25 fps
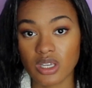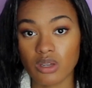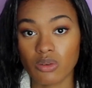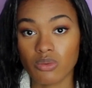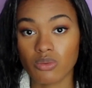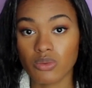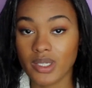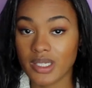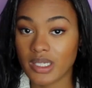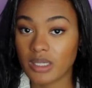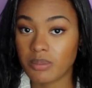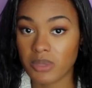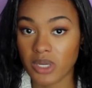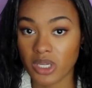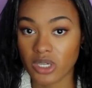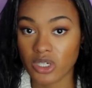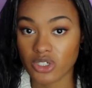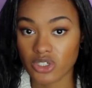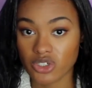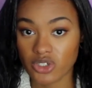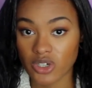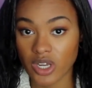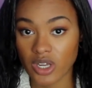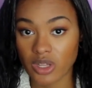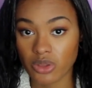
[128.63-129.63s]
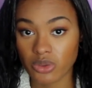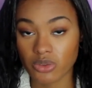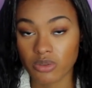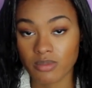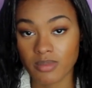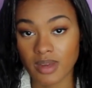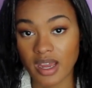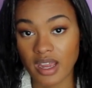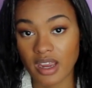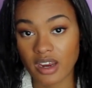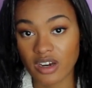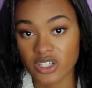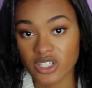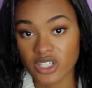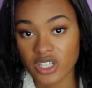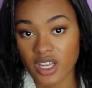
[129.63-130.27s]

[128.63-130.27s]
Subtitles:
can really penetrate through my hair